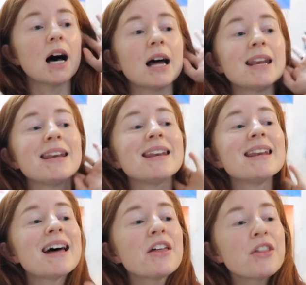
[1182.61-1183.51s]

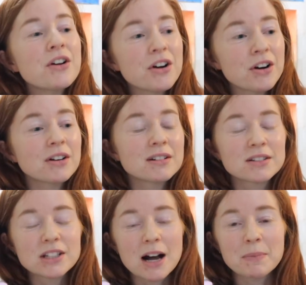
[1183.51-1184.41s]
Another
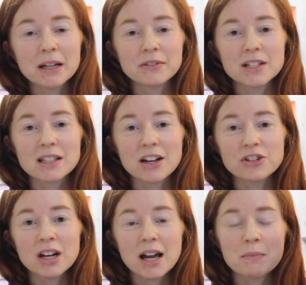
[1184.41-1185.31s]
topic of
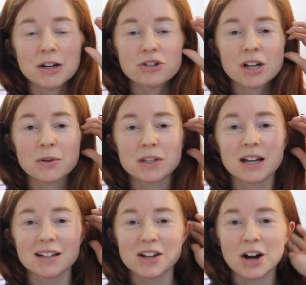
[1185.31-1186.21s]
discussion, I mentioned I was
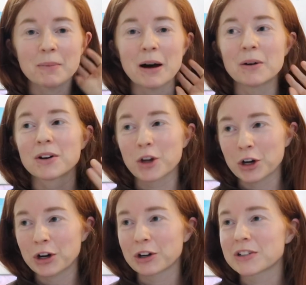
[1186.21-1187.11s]
going to talk about
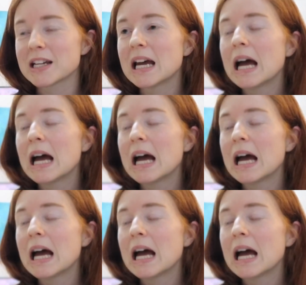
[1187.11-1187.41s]
Kurt.